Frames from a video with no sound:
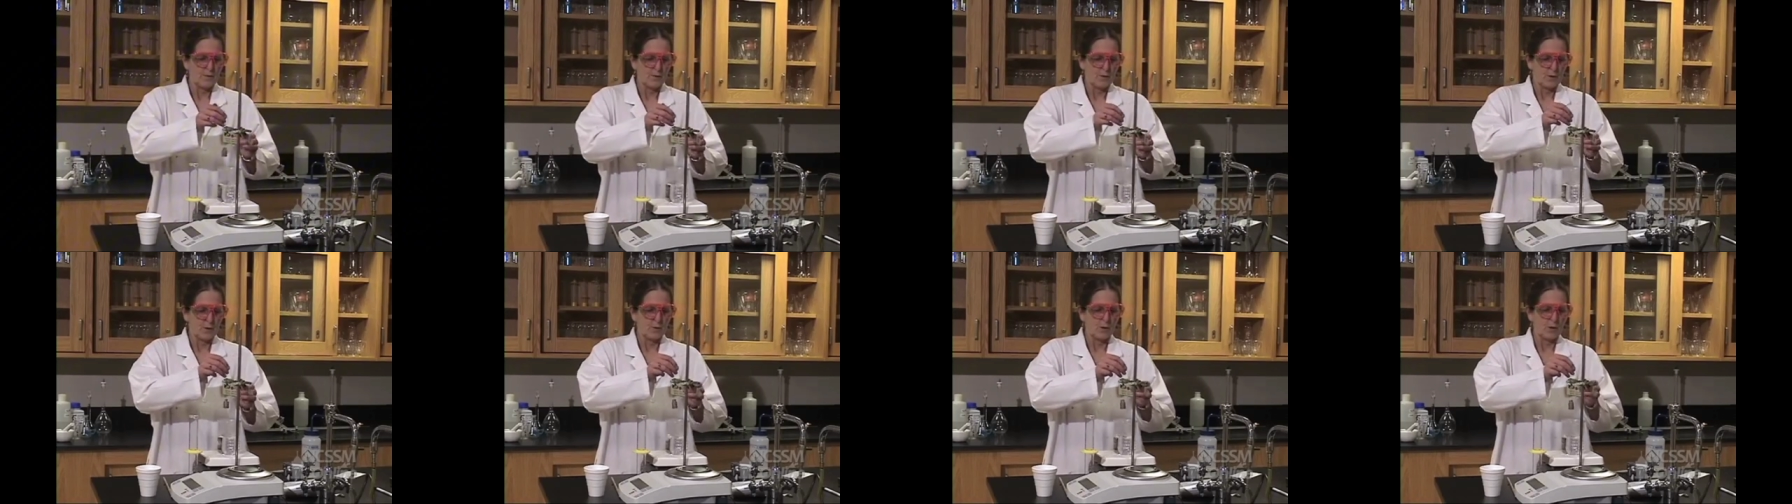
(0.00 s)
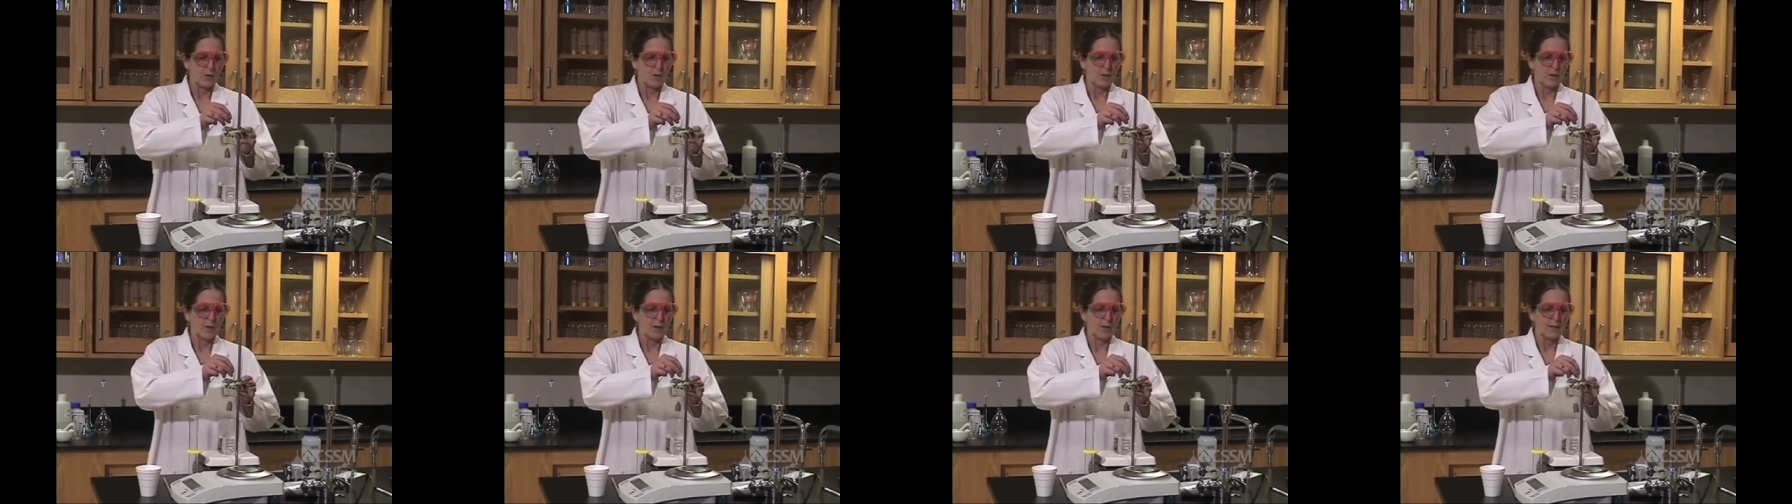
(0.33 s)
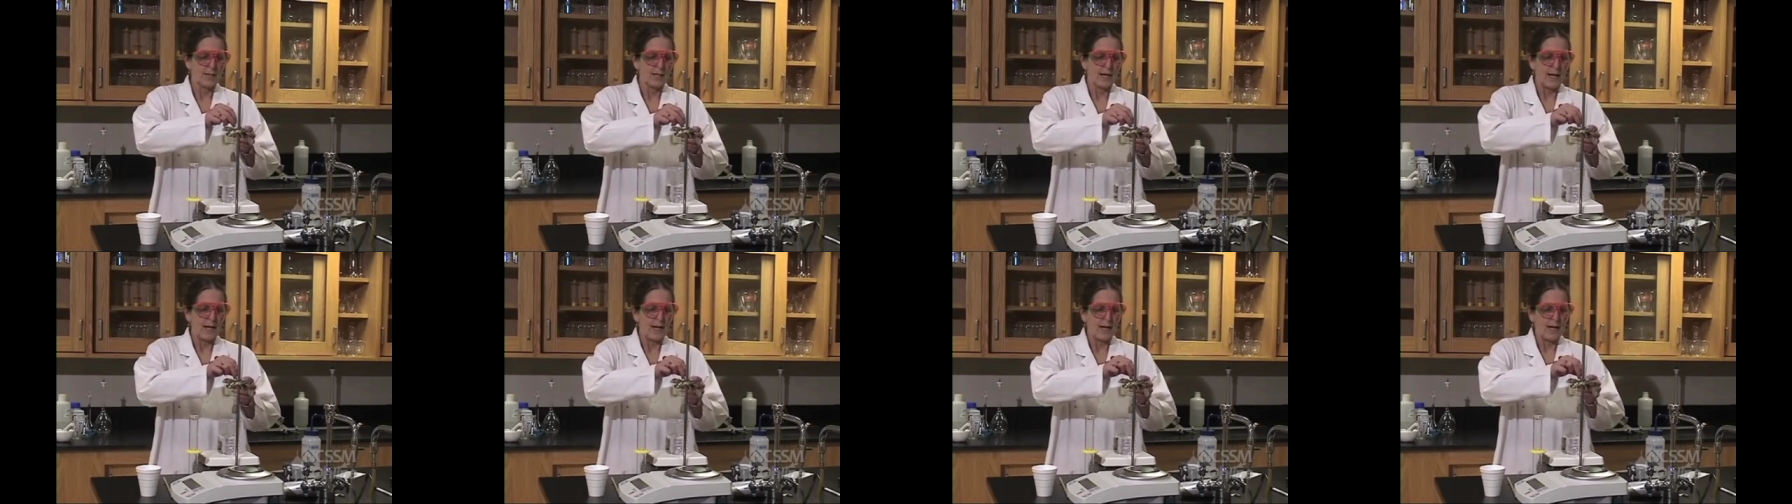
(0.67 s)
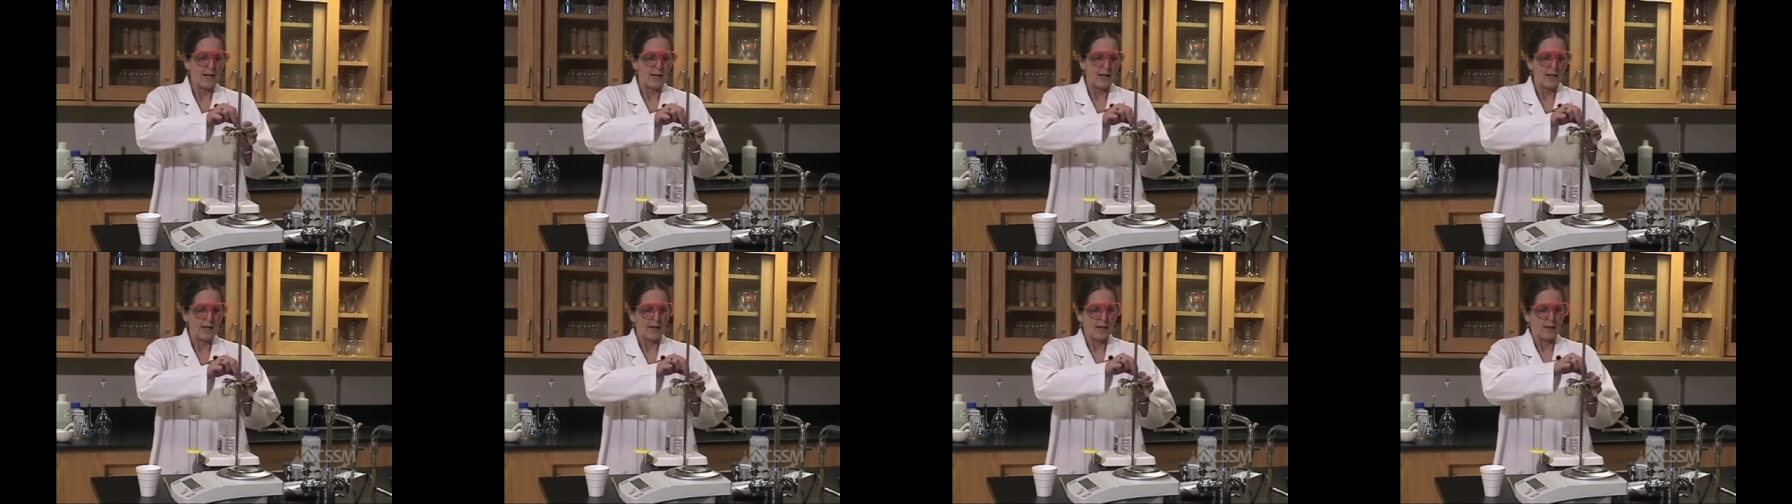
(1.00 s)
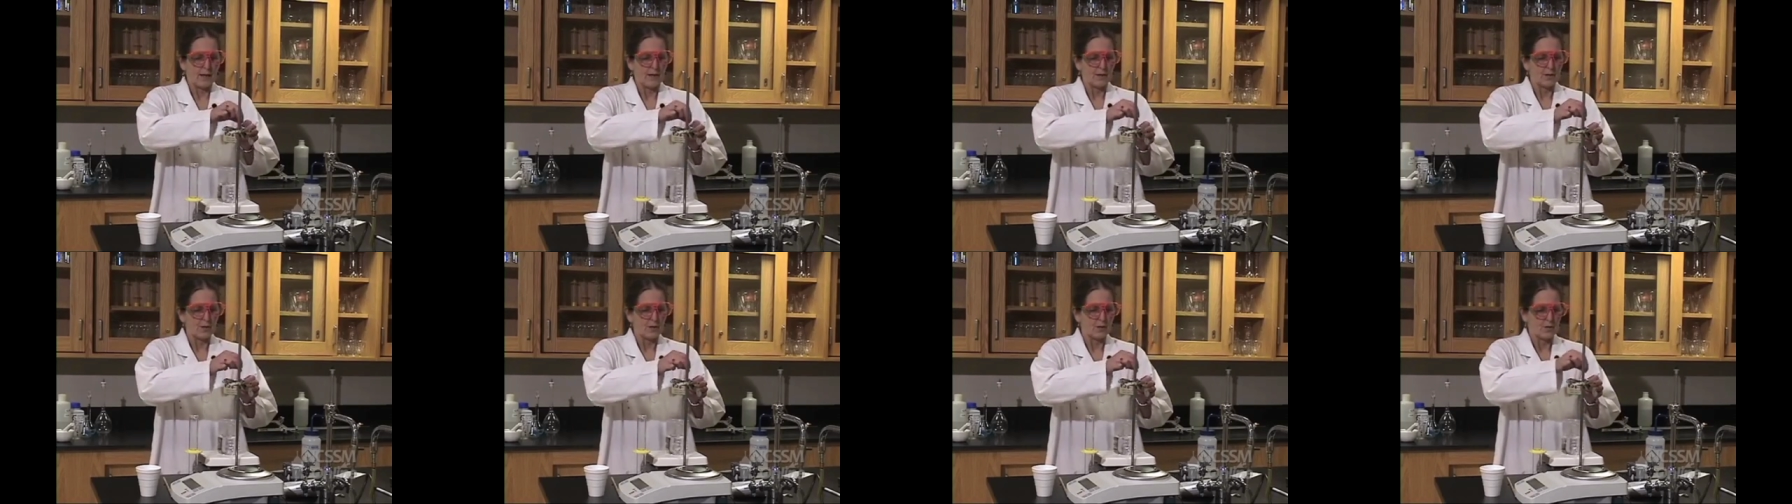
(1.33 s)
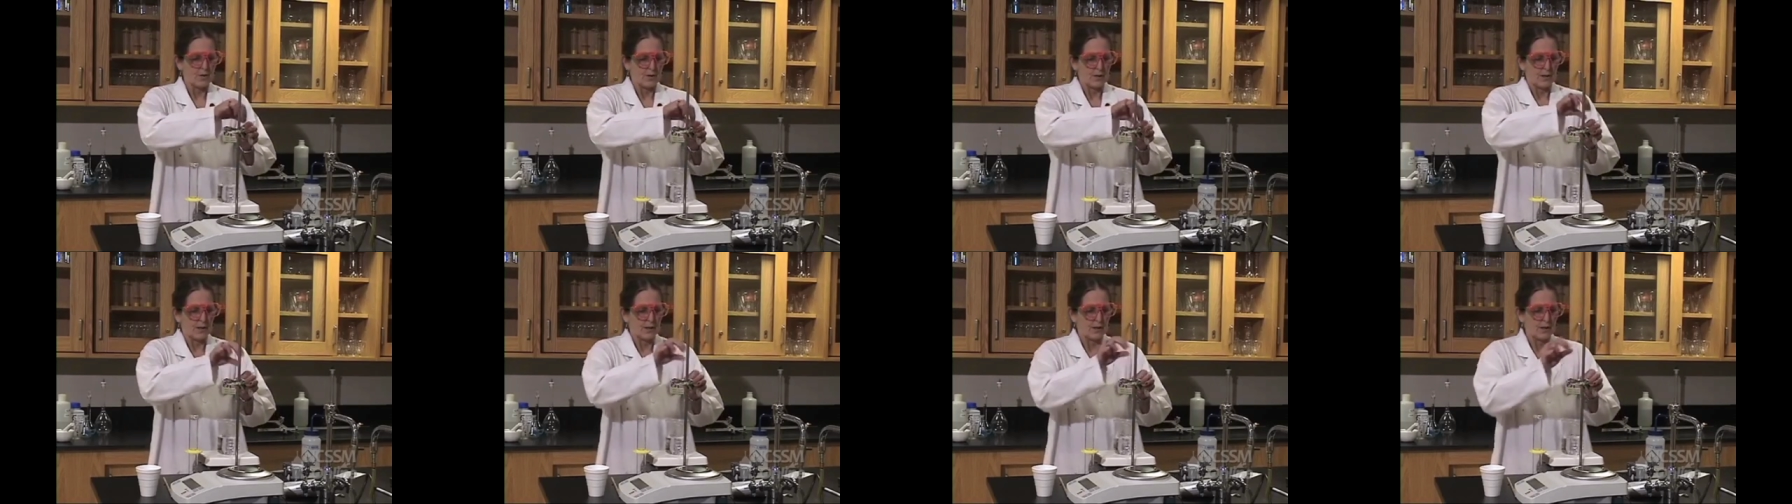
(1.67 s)
so we're going to tie a
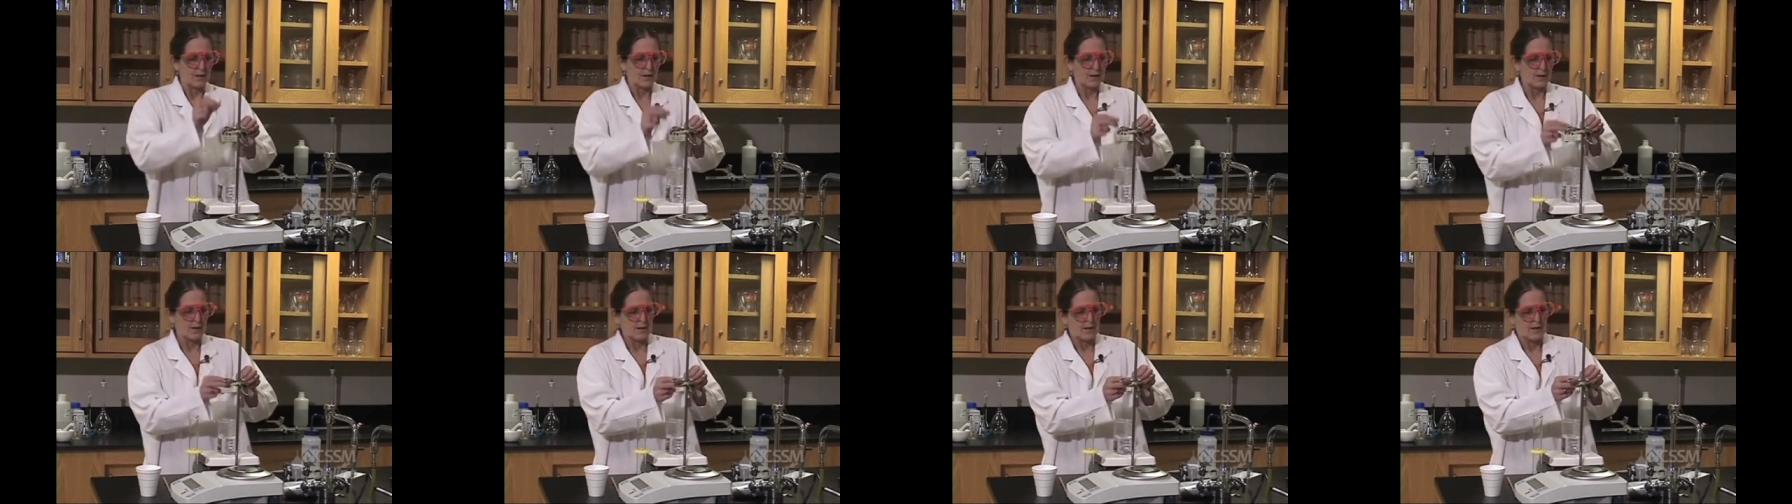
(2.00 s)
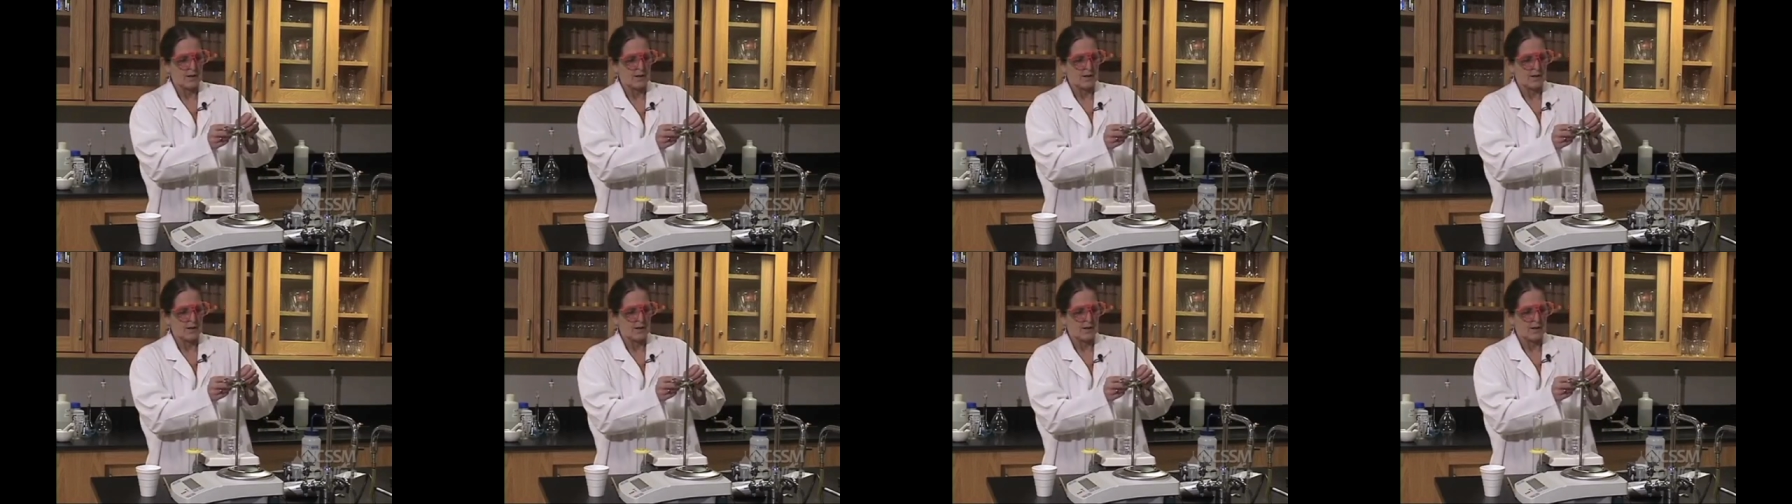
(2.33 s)
string